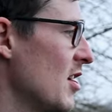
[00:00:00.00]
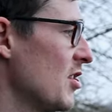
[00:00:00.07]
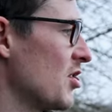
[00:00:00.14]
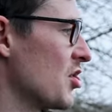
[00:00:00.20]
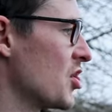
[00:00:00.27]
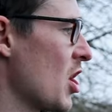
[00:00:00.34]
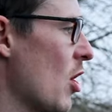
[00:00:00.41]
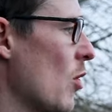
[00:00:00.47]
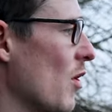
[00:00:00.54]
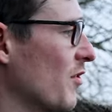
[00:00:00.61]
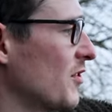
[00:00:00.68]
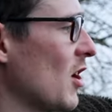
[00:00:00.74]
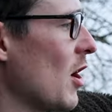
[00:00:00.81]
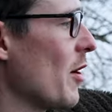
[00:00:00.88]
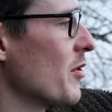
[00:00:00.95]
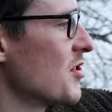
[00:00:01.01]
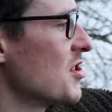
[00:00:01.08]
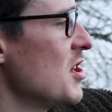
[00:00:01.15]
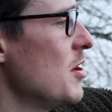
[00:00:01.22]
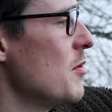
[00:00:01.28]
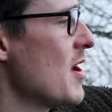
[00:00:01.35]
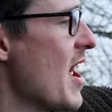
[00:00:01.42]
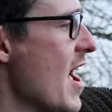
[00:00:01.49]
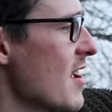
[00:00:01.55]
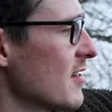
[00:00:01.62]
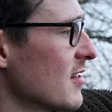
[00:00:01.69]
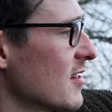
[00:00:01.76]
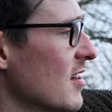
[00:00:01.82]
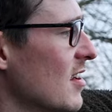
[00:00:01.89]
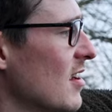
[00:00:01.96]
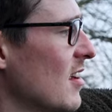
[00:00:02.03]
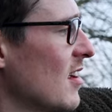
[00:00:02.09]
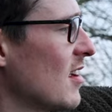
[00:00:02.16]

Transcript: to show off Daiwa's new nets,